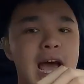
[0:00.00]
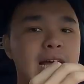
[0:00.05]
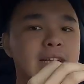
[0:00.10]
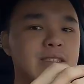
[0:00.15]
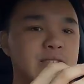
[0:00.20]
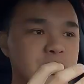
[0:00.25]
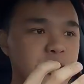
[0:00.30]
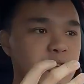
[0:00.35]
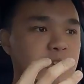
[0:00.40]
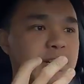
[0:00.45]

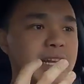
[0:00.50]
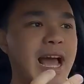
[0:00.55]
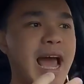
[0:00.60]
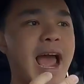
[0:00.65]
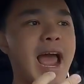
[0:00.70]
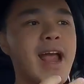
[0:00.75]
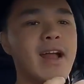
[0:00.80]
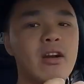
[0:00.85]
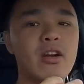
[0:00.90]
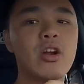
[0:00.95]
as your
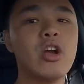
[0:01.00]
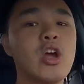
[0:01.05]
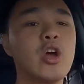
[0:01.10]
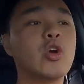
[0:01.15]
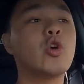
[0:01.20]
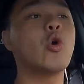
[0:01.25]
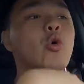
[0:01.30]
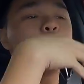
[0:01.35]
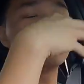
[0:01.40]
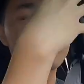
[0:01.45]
tire
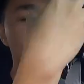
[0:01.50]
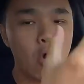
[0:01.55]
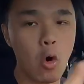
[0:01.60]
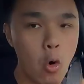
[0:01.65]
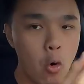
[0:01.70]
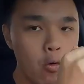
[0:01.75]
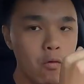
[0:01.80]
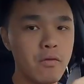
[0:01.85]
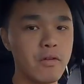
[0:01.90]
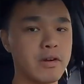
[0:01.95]
goes
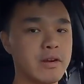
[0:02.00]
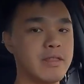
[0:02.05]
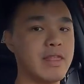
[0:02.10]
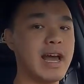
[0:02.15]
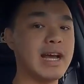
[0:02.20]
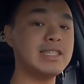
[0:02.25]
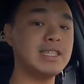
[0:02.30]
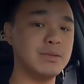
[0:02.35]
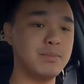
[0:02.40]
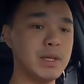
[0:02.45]
over
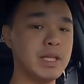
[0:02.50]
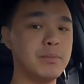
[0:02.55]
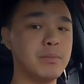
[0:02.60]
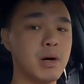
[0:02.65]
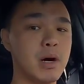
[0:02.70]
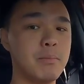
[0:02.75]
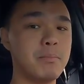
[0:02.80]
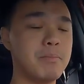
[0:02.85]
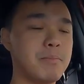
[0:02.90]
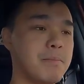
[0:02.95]
that speed
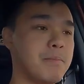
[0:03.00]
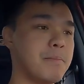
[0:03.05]
bump.